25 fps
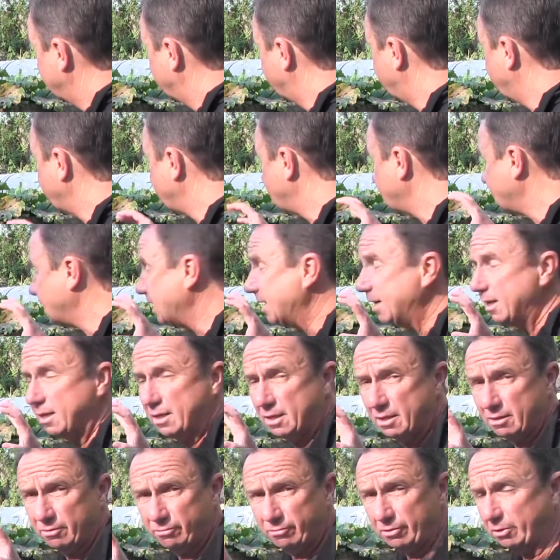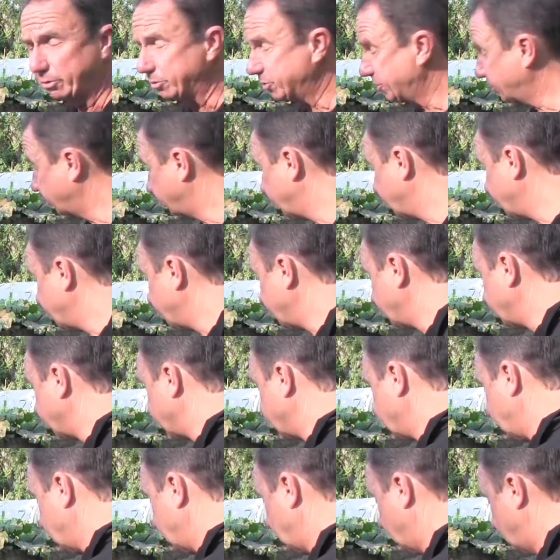the filter in
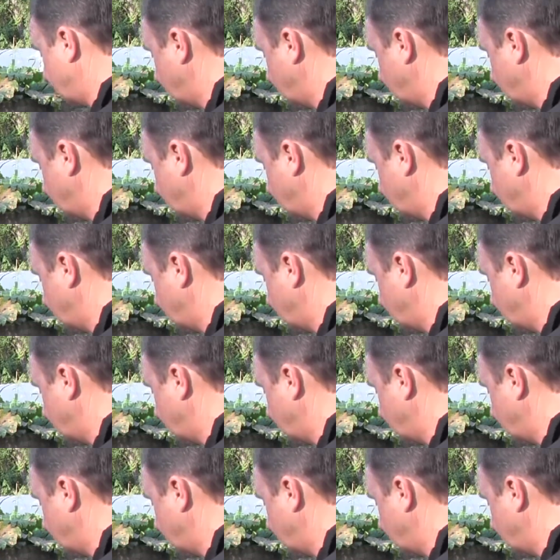use.